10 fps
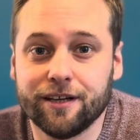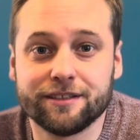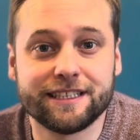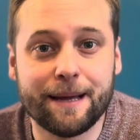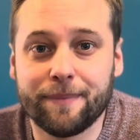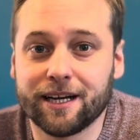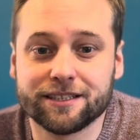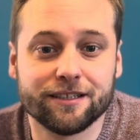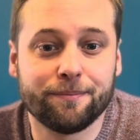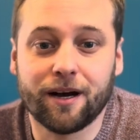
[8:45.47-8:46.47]

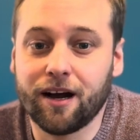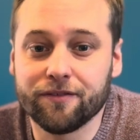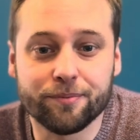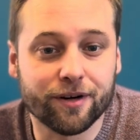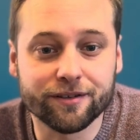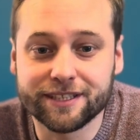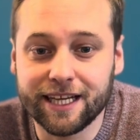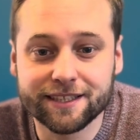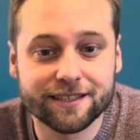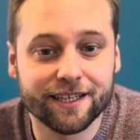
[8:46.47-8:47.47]
Setbacks are part of the
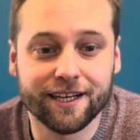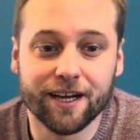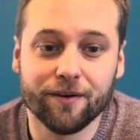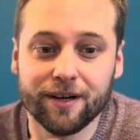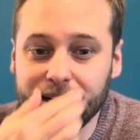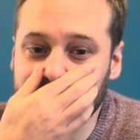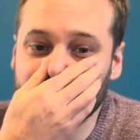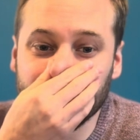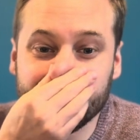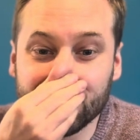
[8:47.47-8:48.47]
process.
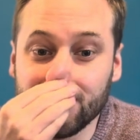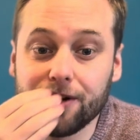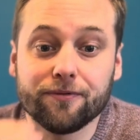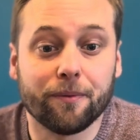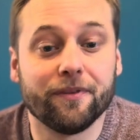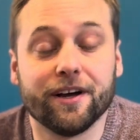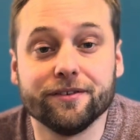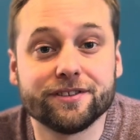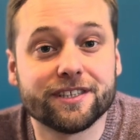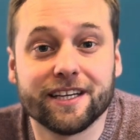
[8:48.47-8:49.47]
We can learn from
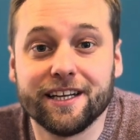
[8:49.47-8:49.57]
those.